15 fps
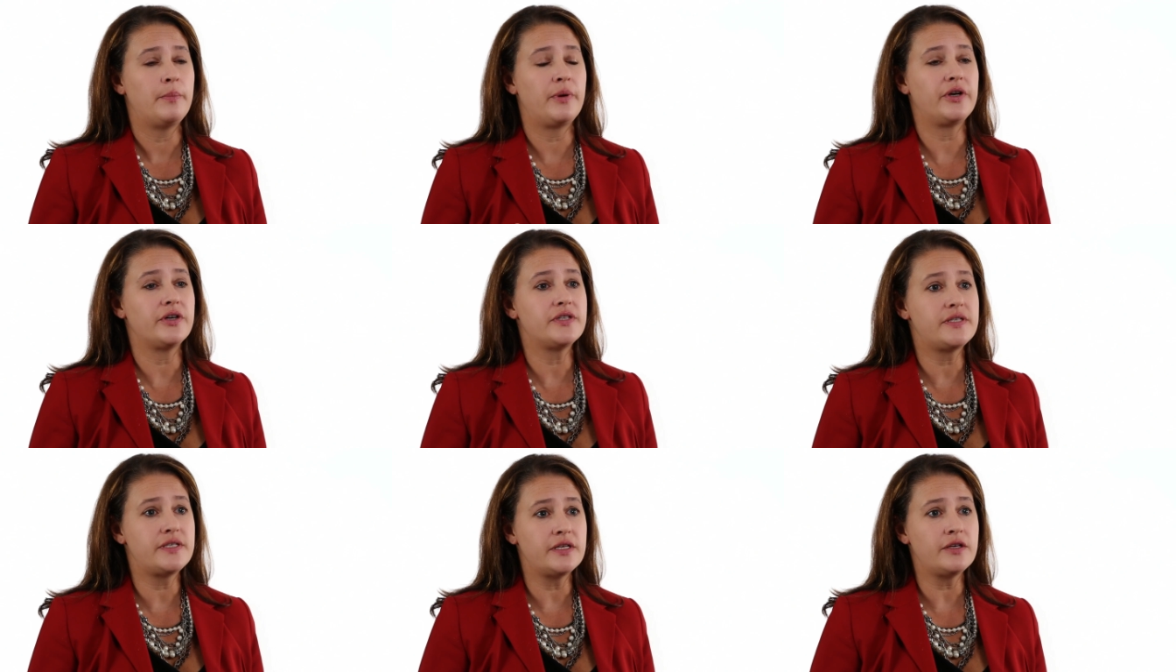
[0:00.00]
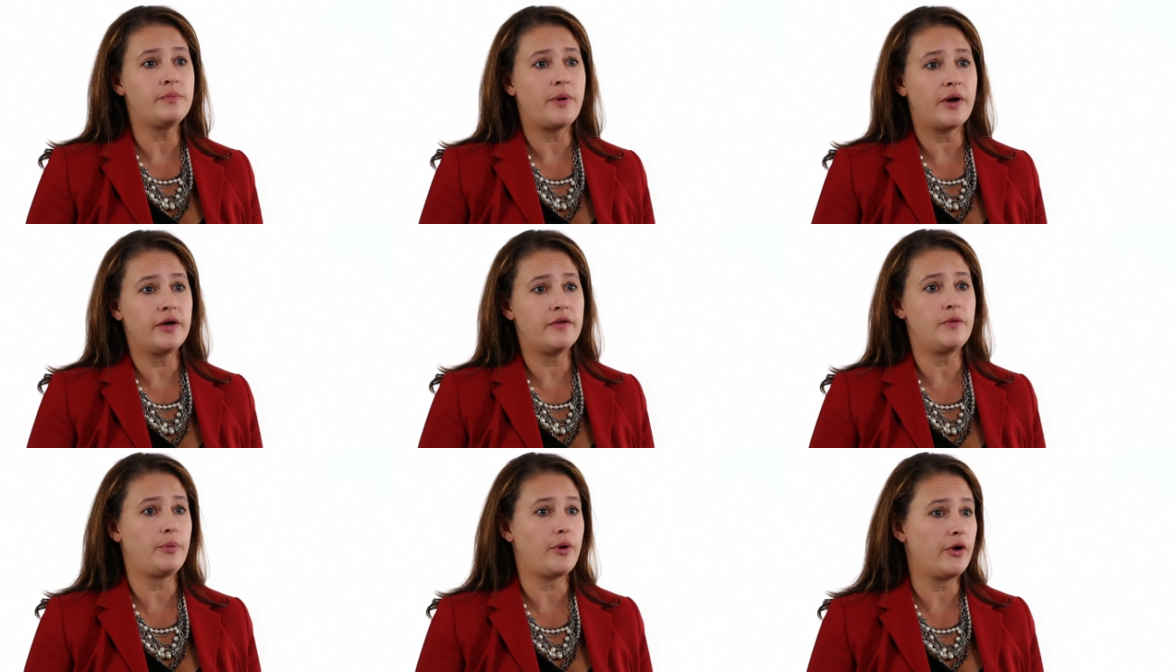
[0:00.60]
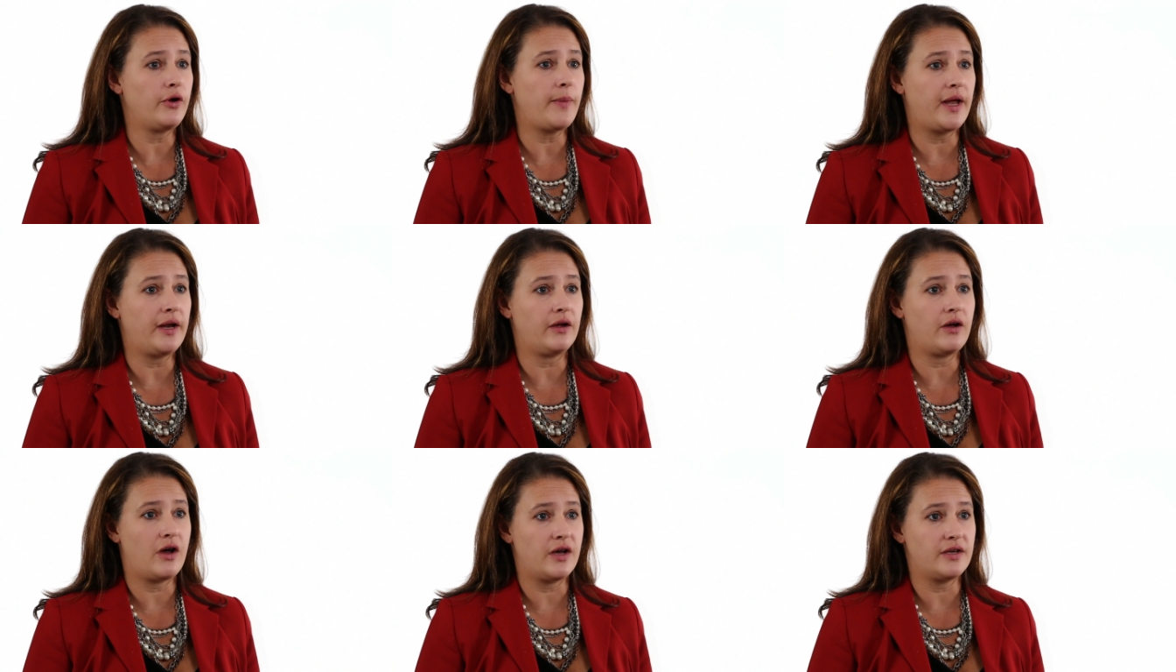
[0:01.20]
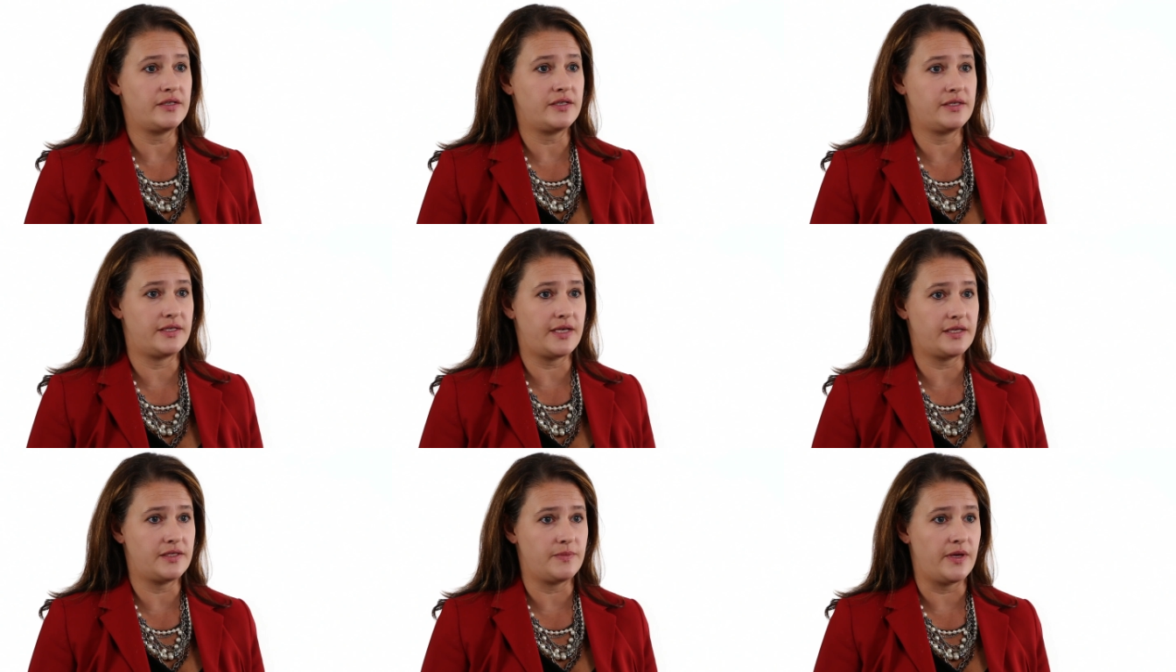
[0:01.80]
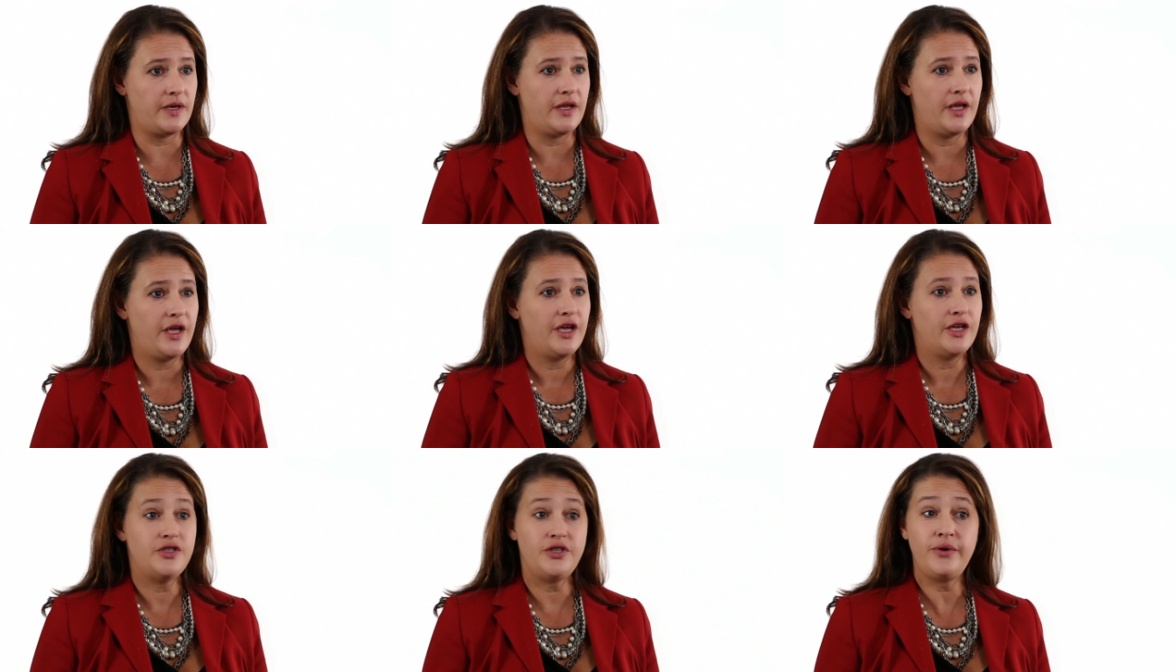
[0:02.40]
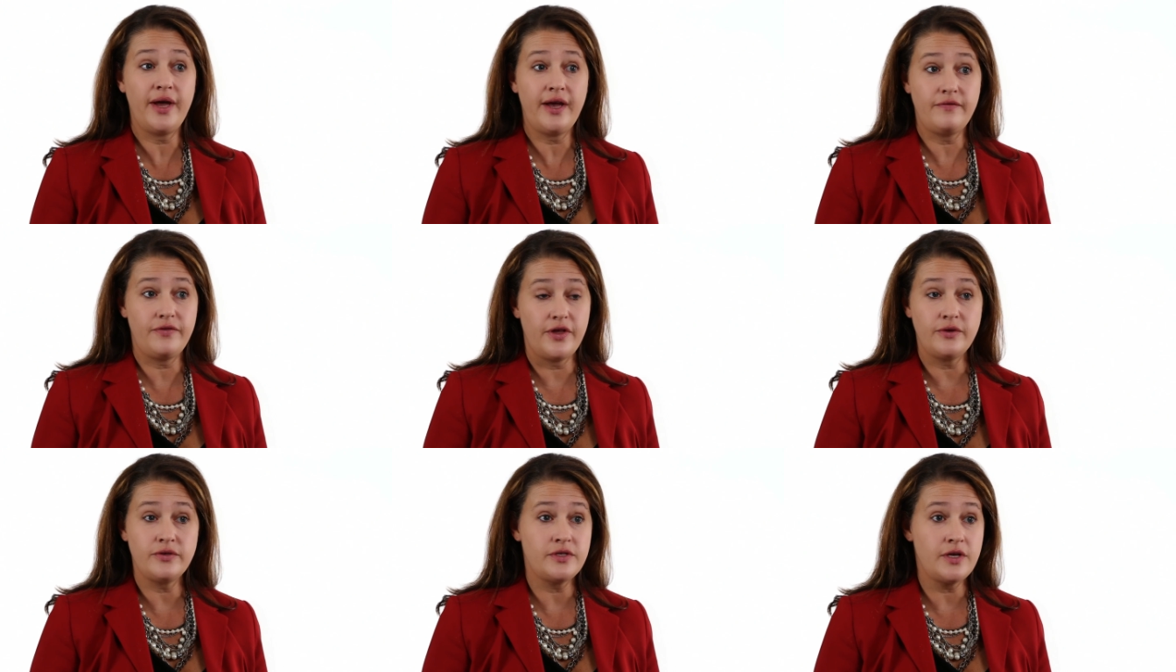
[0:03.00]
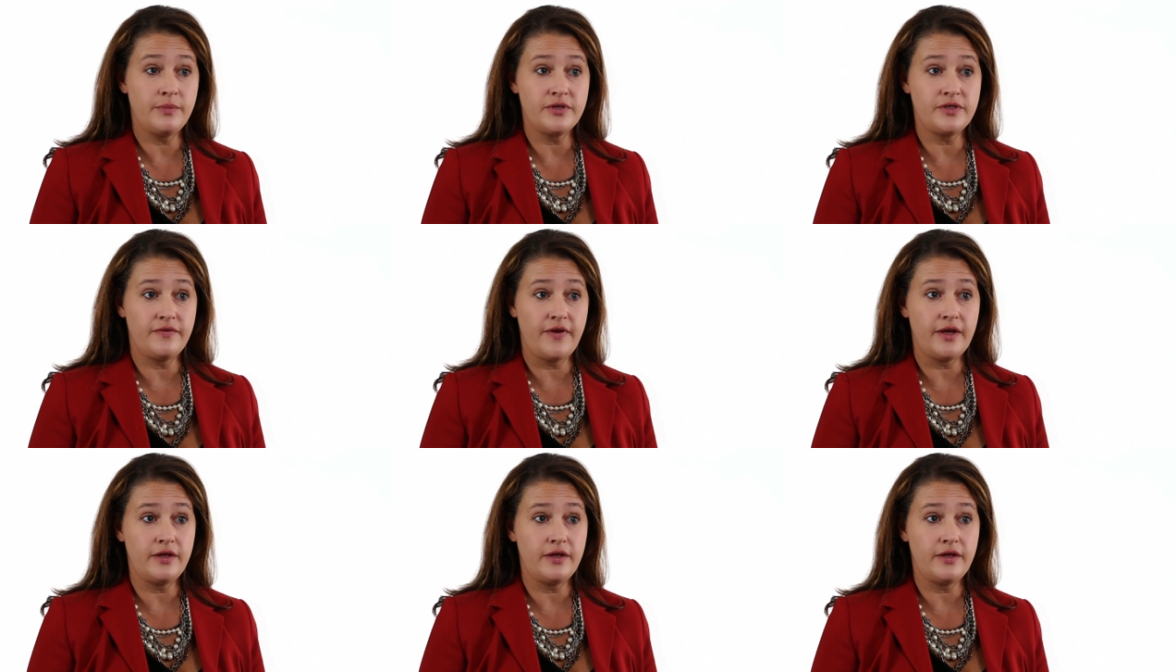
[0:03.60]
but are still part of the programmatic cost assessment. Do you have those numbers